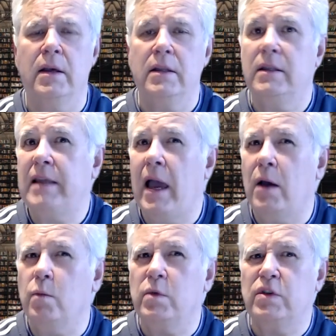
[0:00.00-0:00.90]
The
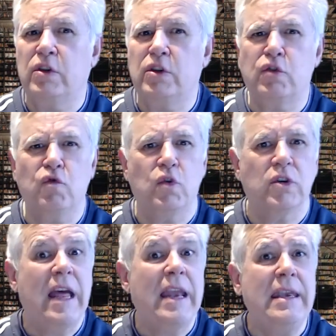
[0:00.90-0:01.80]
town was distraught.
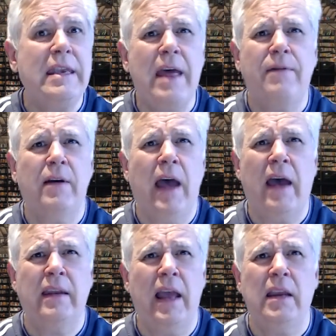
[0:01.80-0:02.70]
Never
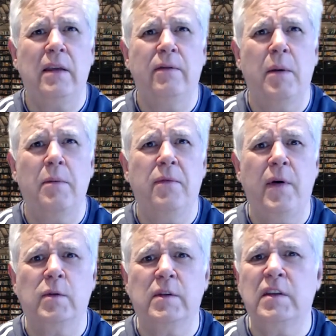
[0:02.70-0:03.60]
had any of them
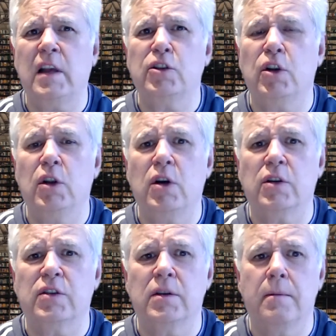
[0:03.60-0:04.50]
felt such a
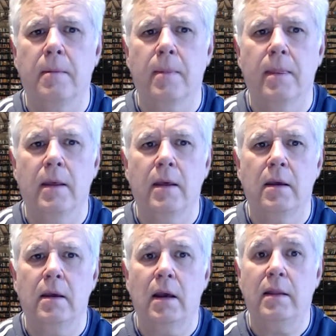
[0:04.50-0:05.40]
loss.
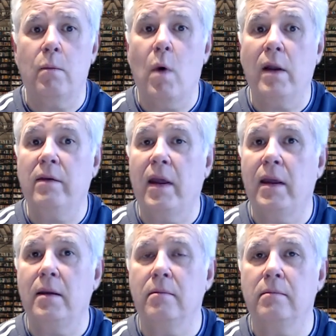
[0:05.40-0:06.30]
And then one
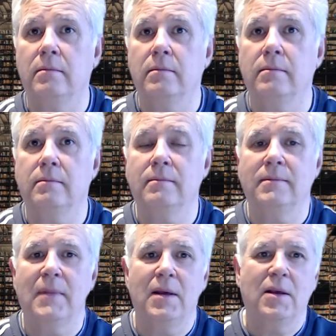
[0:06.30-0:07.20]
day,
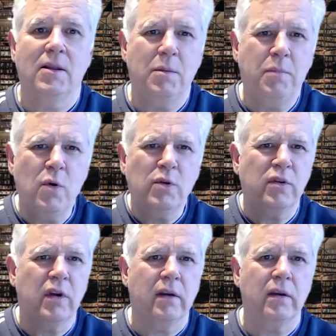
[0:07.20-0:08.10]
the
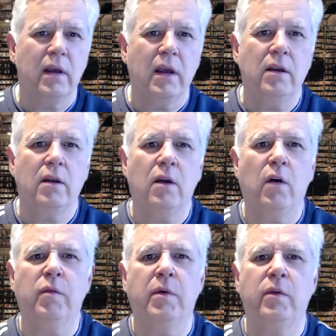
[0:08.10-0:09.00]
porter in the
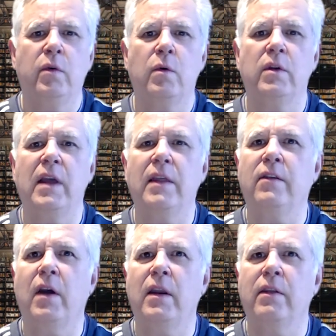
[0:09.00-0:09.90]
hospital on the other
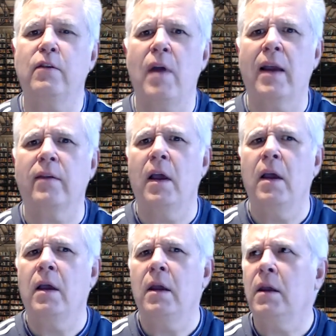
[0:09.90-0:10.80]
side of the tracks
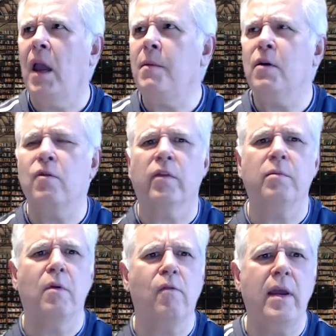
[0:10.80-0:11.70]
came across
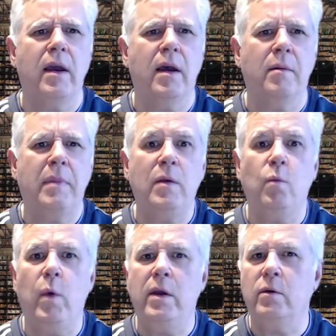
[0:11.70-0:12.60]
Maria being
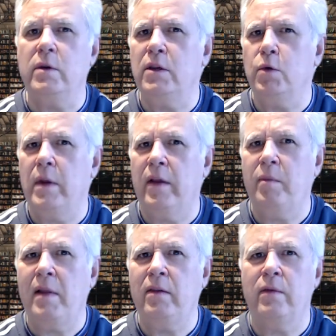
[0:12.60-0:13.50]
wheeled into an
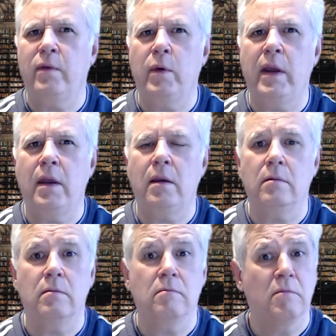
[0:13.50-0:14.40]

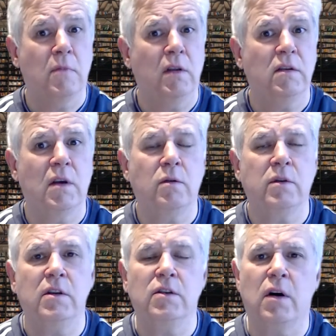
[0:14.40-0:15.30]
expensive-looking
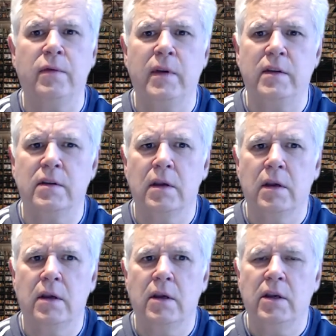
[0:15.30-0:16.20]
consultant's office.
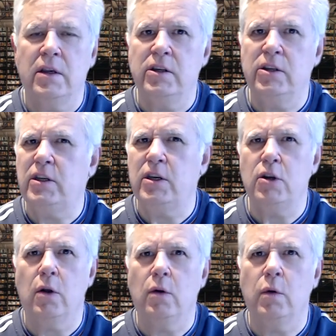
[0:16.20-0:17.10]
She did
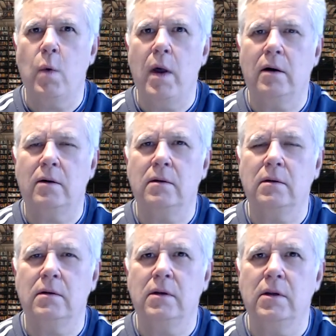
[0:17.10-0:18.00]
not look well.
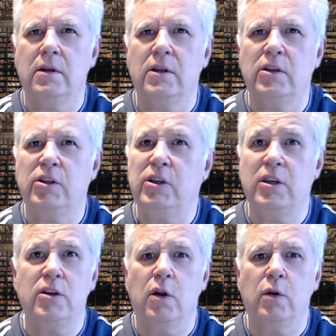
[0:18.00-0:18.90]
She
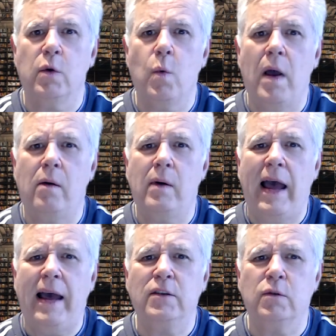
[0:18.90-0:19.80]
did not look well
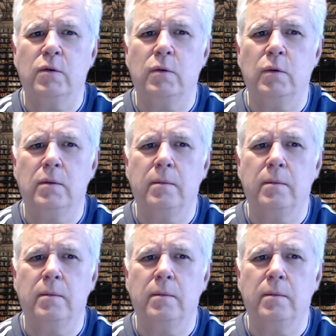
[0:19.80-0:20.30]
at all.